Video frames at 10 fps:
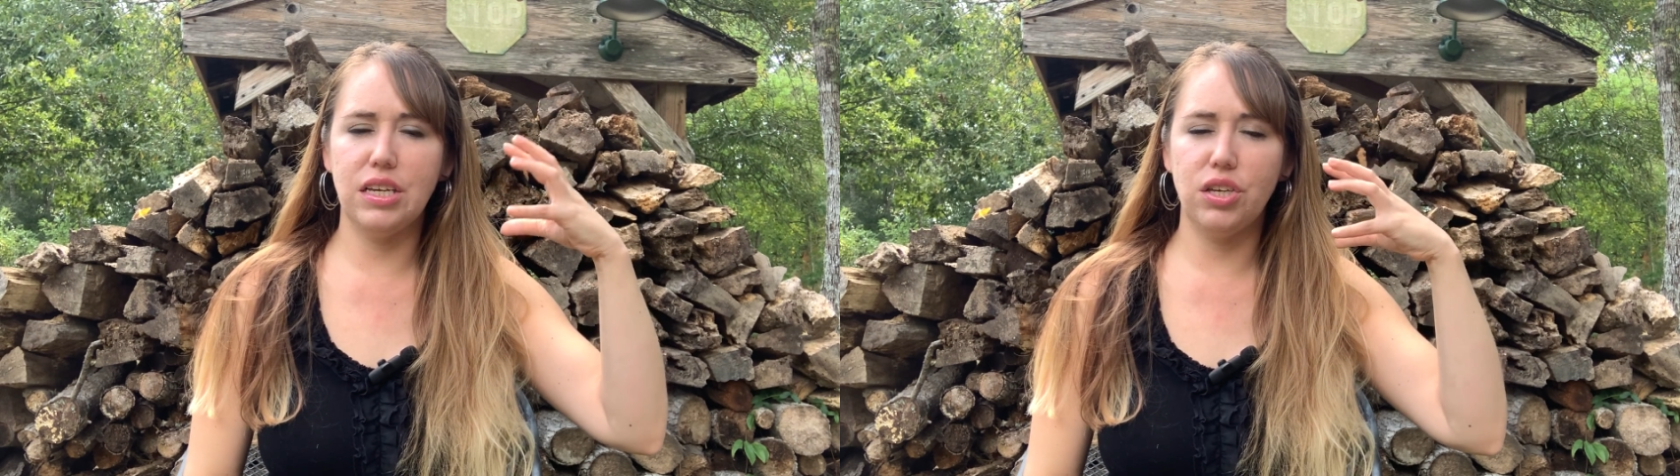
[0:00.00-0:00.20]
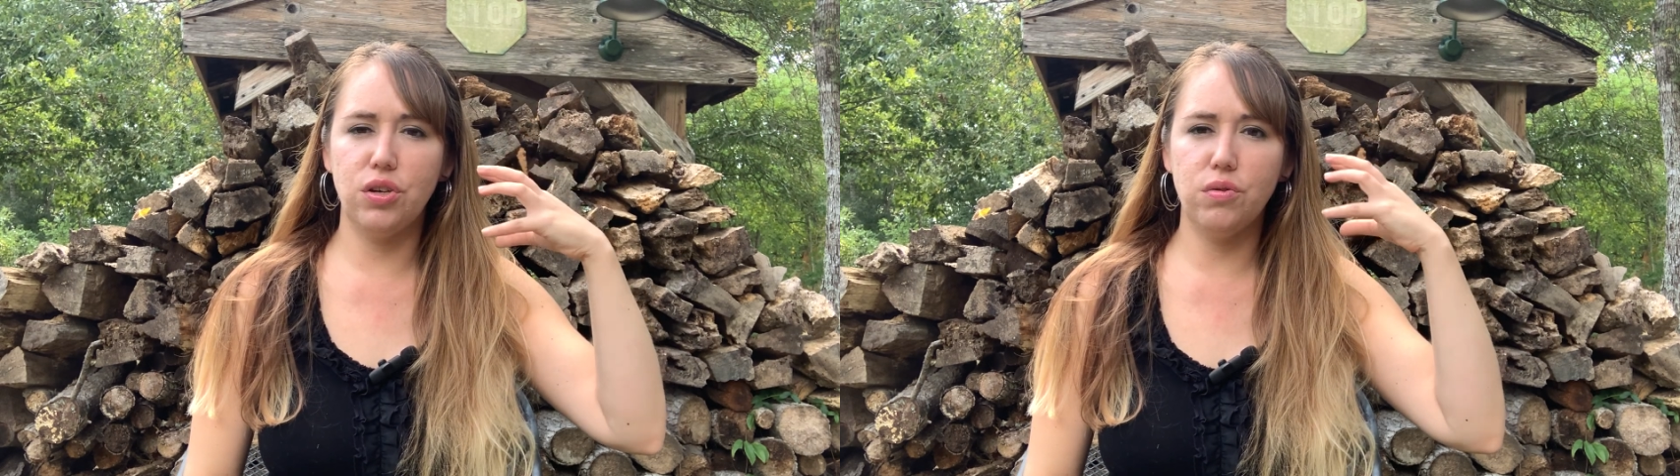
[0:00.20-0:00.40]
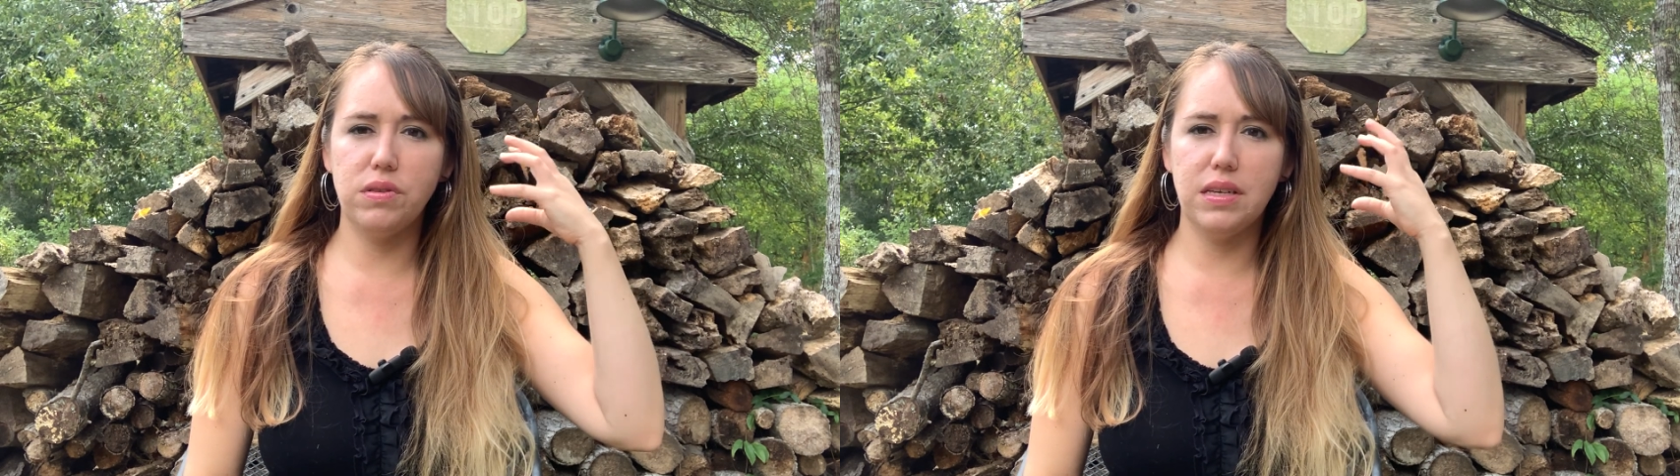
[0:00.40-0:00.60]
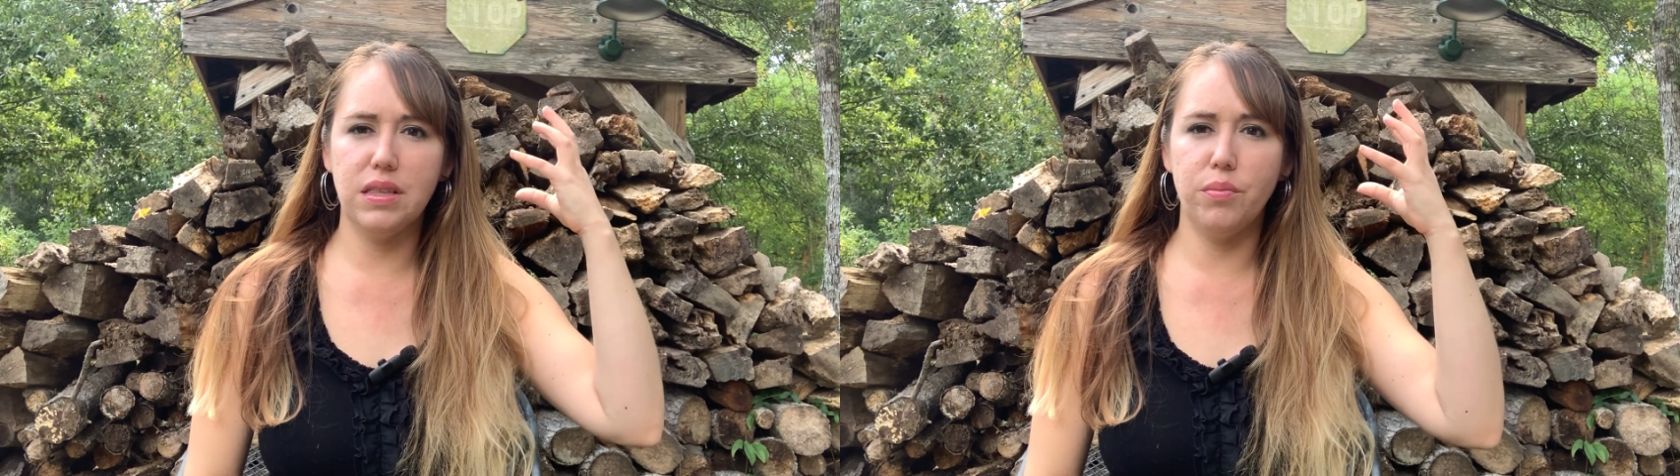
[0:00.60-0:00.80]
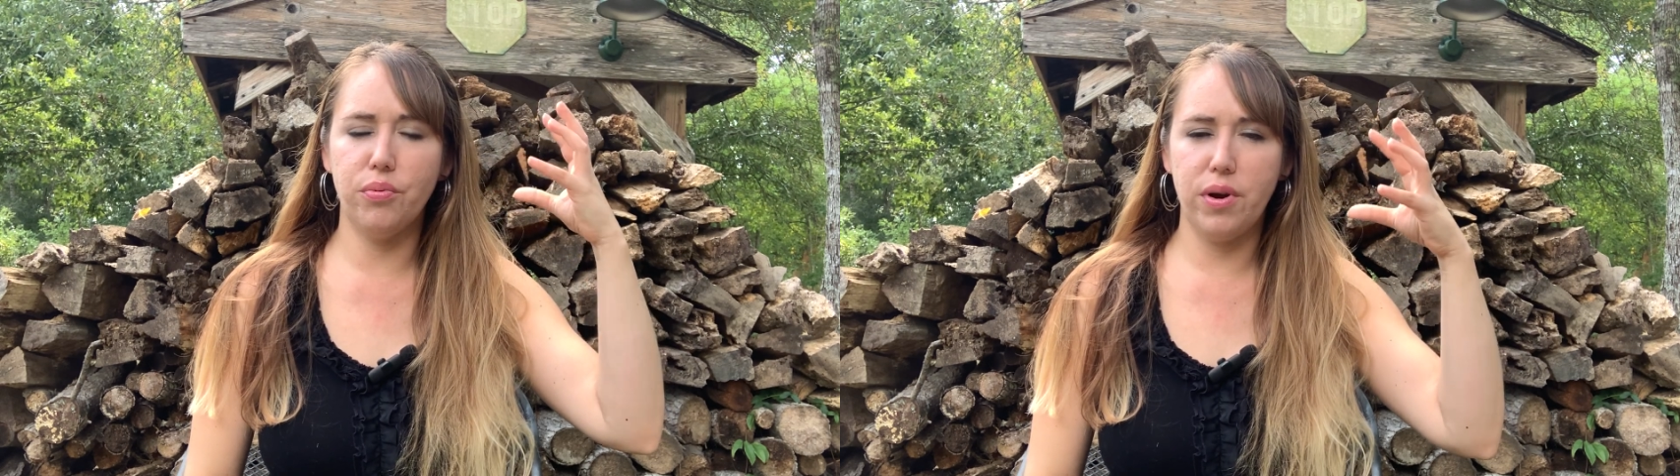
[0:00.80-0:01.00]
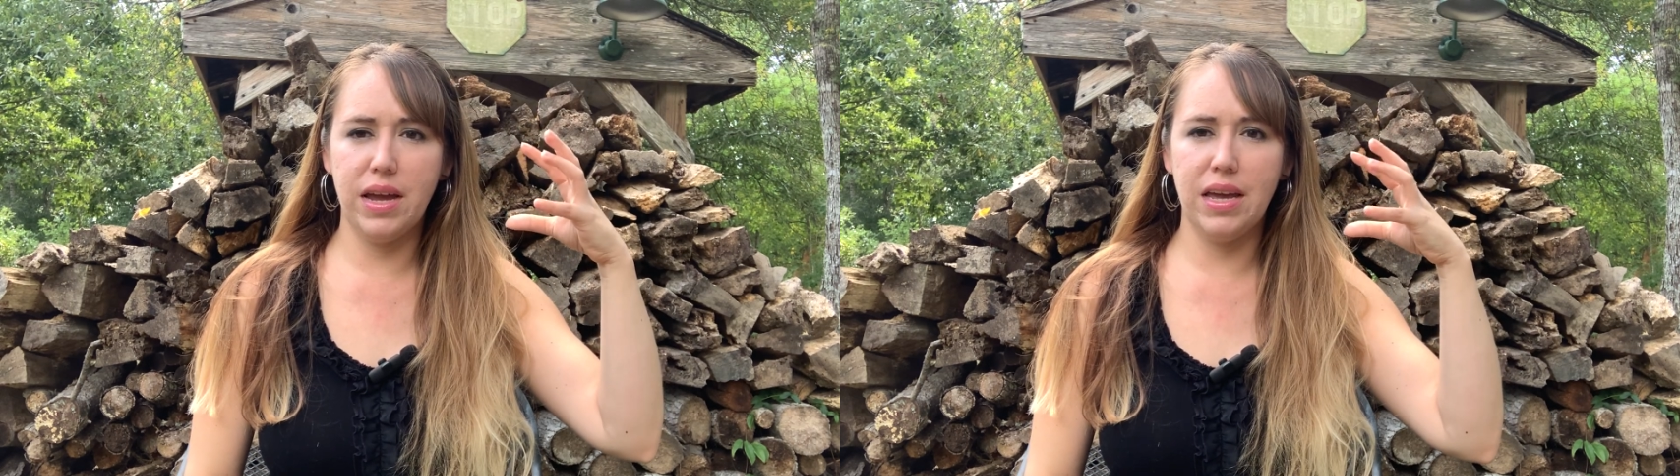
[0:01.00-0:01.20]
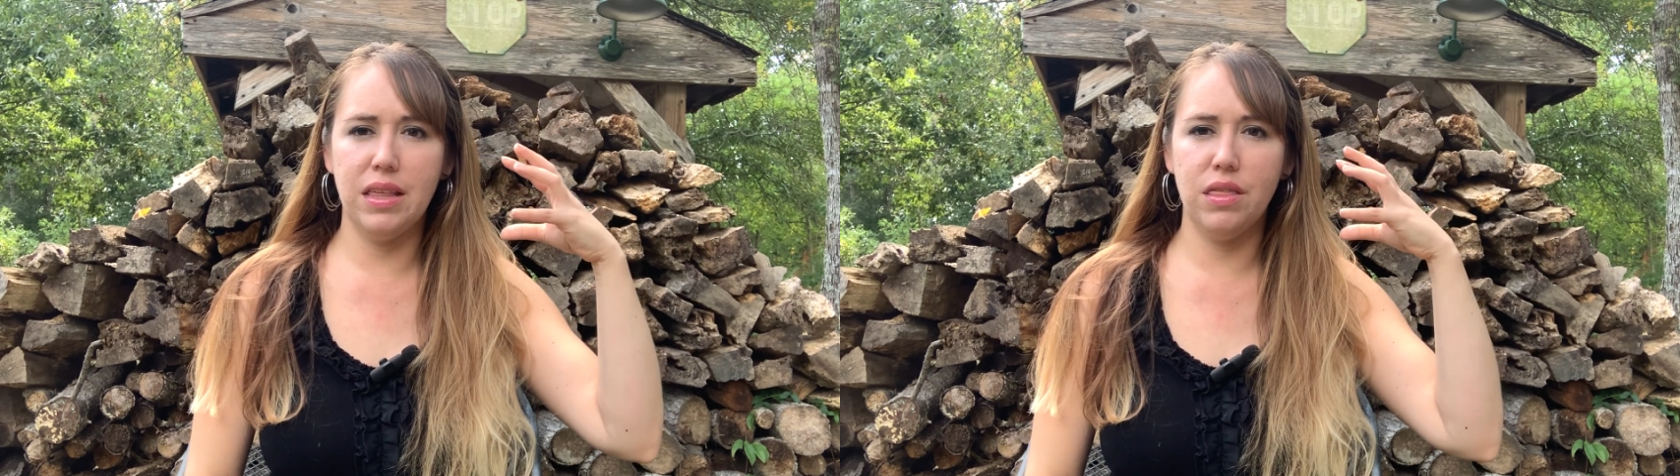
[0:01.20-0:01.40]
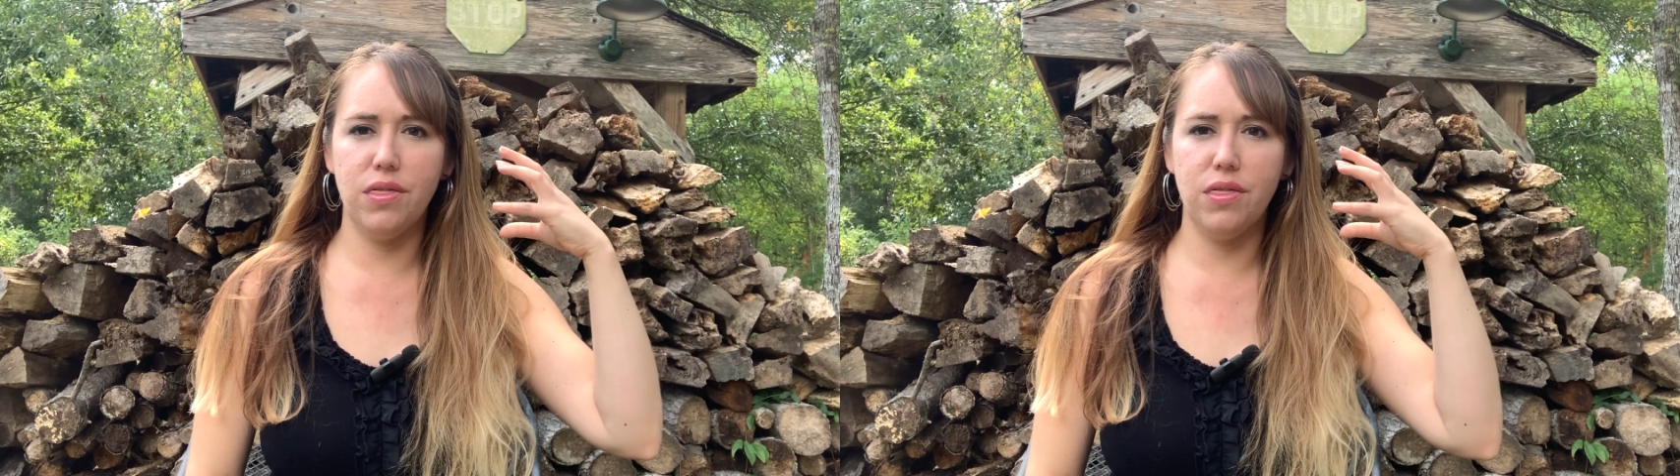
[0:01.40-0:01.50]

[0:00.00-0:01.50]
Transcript: using the brain